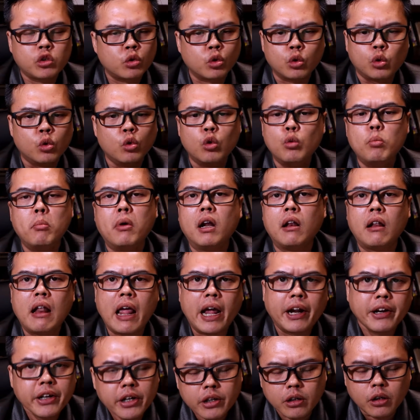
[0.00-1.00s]
2
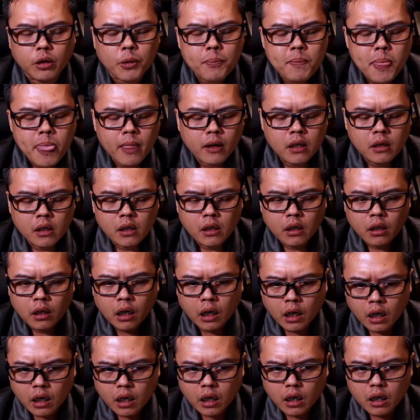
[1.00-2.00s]
millennia,
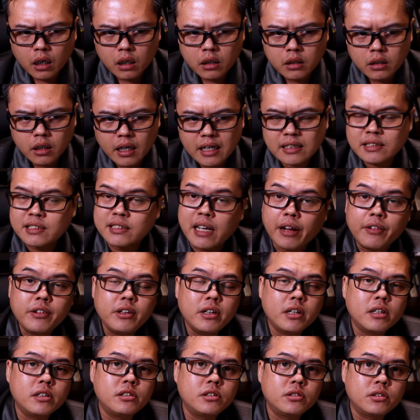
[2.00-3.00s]
the
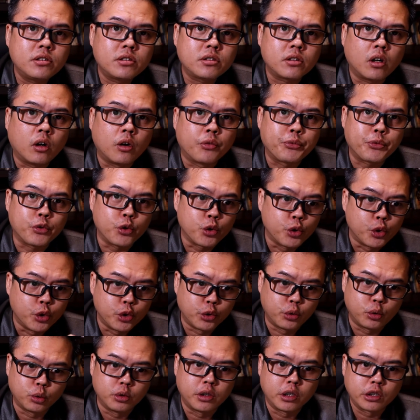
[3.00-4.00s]
ascendance of
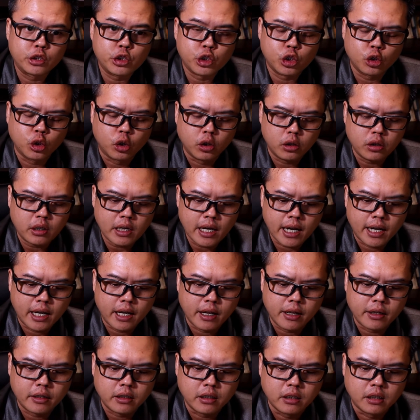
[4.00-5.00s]
Yu to the throne
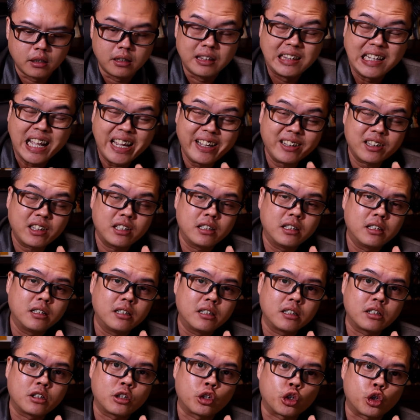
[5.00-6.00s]
and the
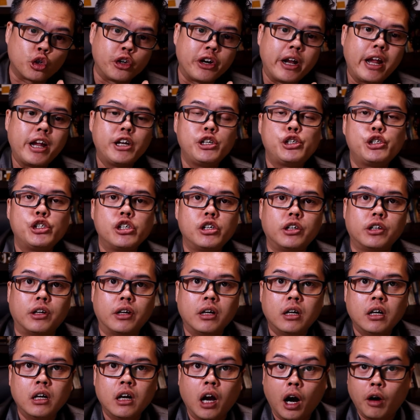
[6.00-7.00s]
later creation
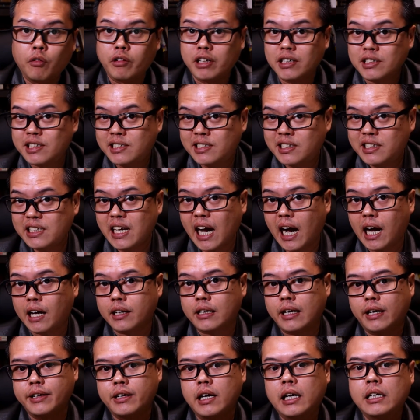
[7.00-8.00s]
of the Xia
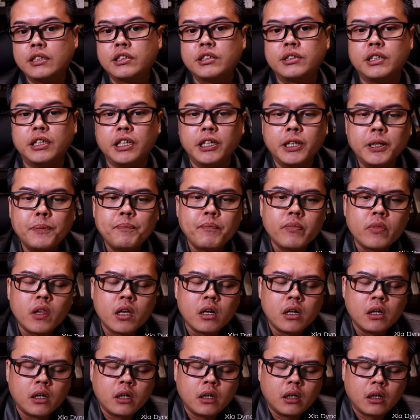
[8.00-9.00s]
dynasty
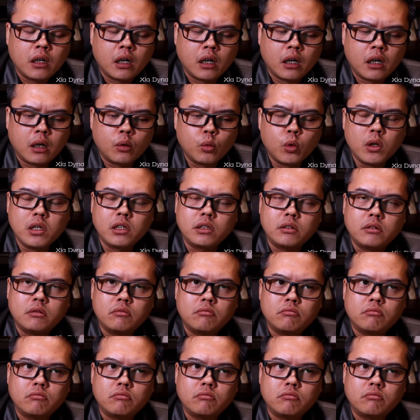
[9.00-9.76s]
would